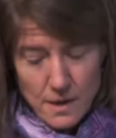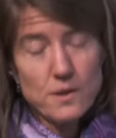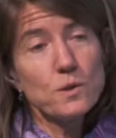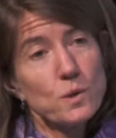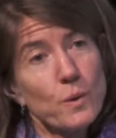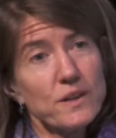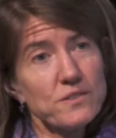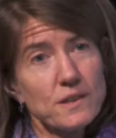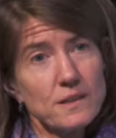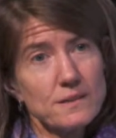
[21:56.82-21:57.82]
you are
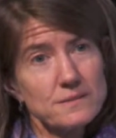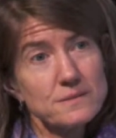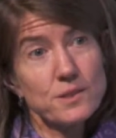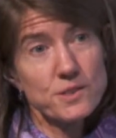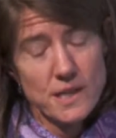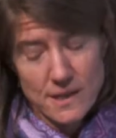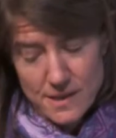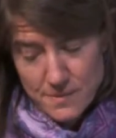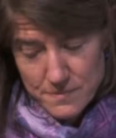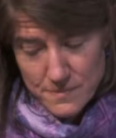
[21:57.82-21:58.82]
wasting your
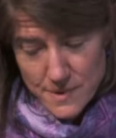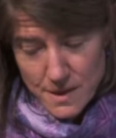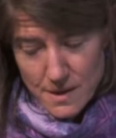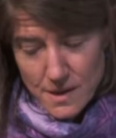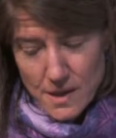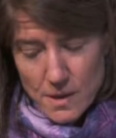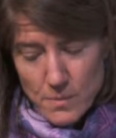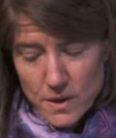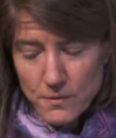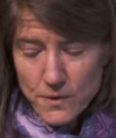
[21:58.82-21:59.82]
time.
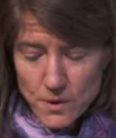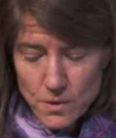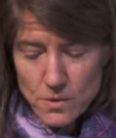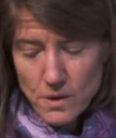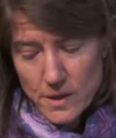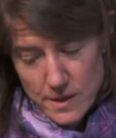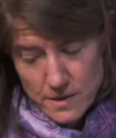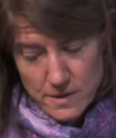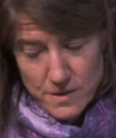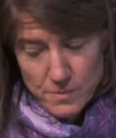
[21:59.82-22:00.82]
But if you are
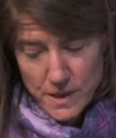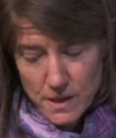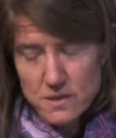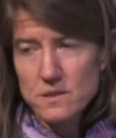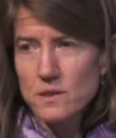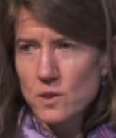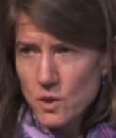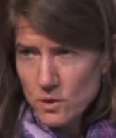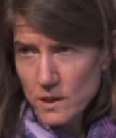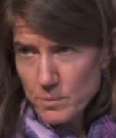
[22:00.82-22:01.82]
here because
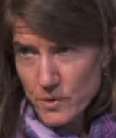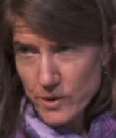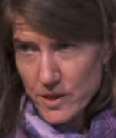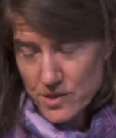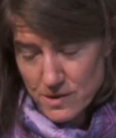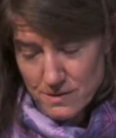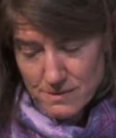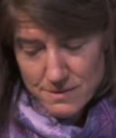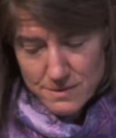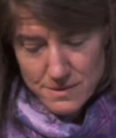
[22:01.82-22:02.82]
your liberation
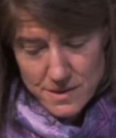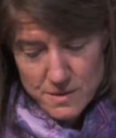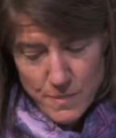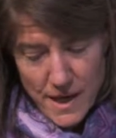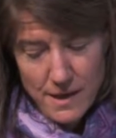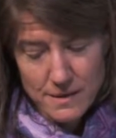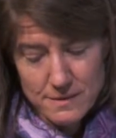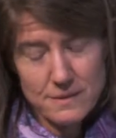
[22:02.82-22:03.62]
is bound